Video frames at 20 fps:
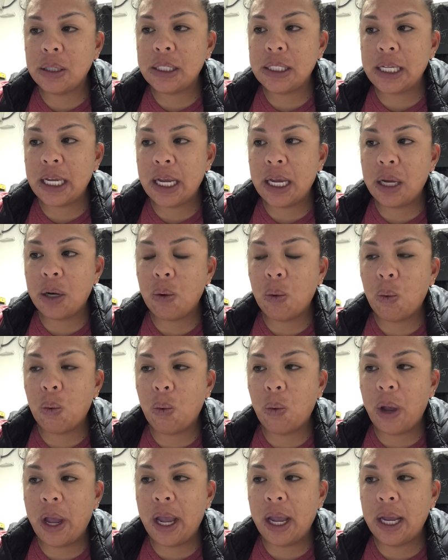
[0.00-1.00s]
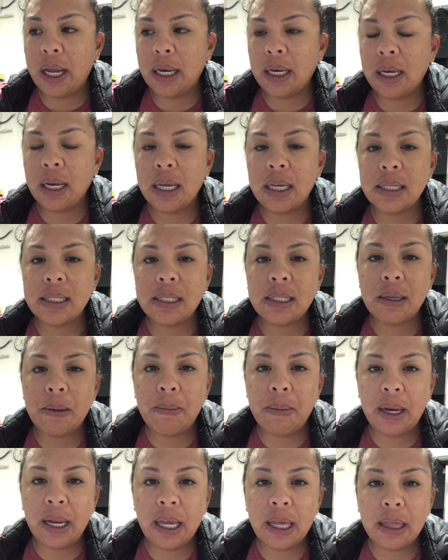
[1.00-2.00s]
did when
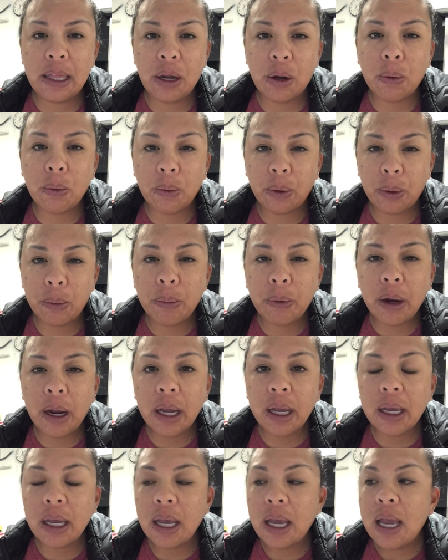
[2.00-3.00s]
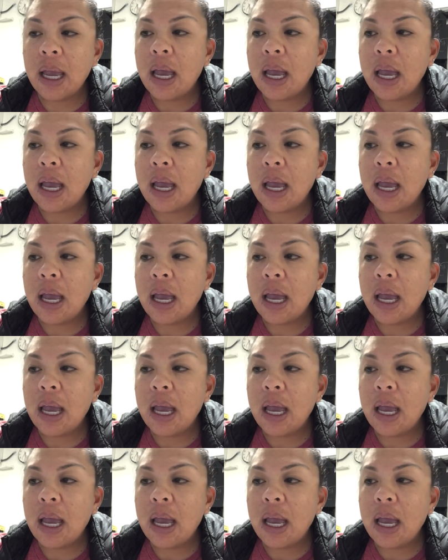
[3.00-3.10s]
submitting their rubric,